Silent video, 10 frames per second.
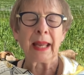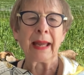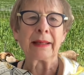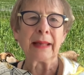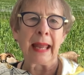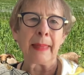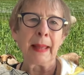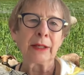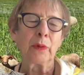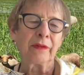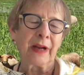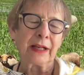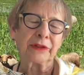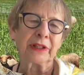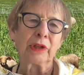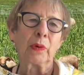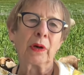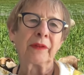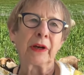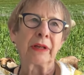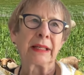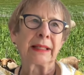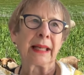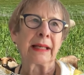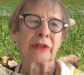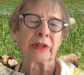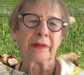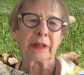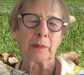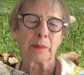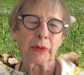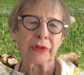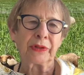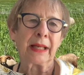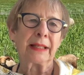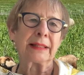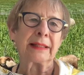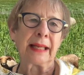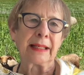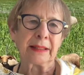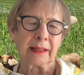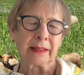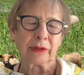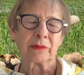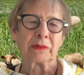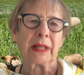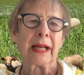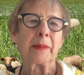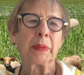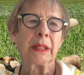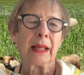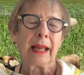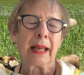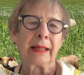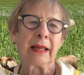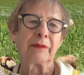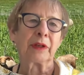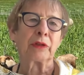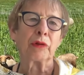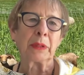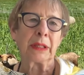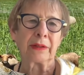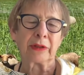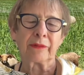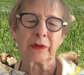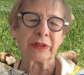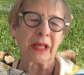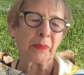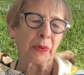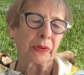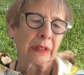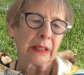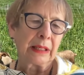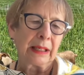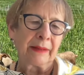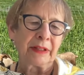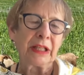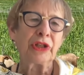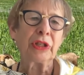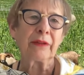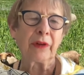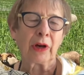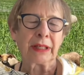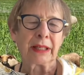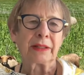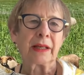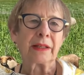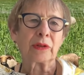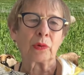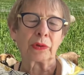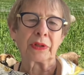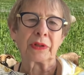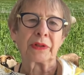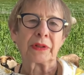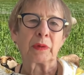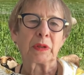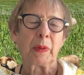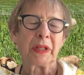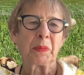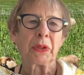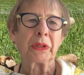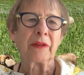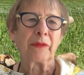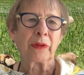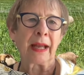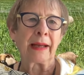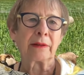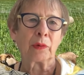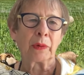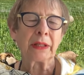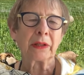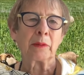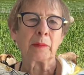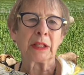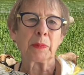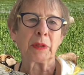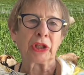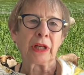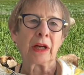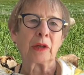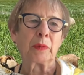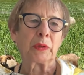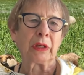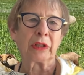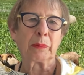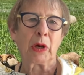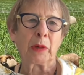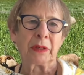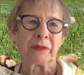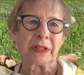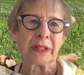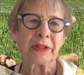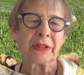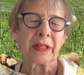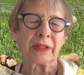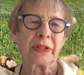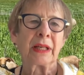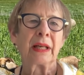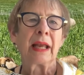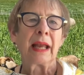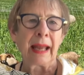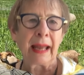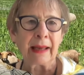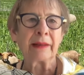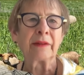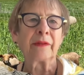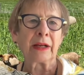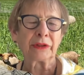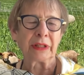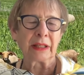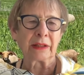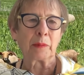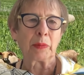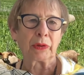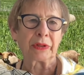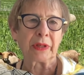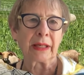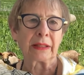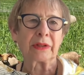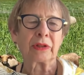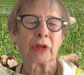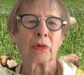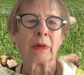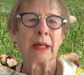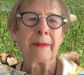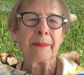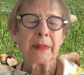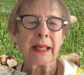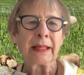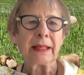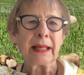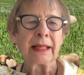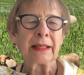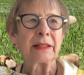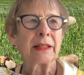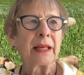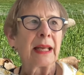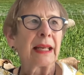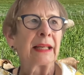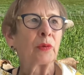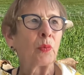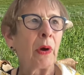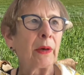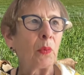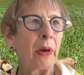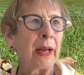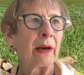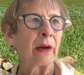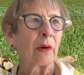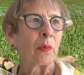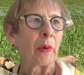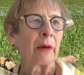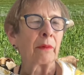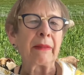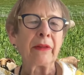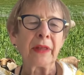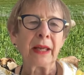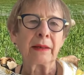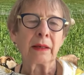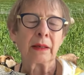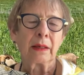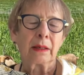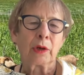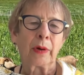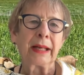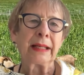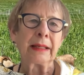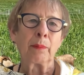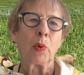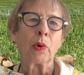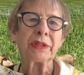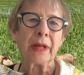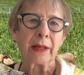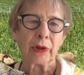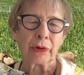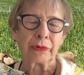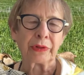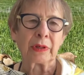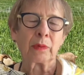And, and then you have faculty who are very engaged in the computer science, data science overlap and have contributed. So, for example, in the teaching of our data science courses, the responsibility for that curriculum has been shared between our Department of Statistics and faculty in computer science. So it, it's, it's one where, where rather than creating more silos.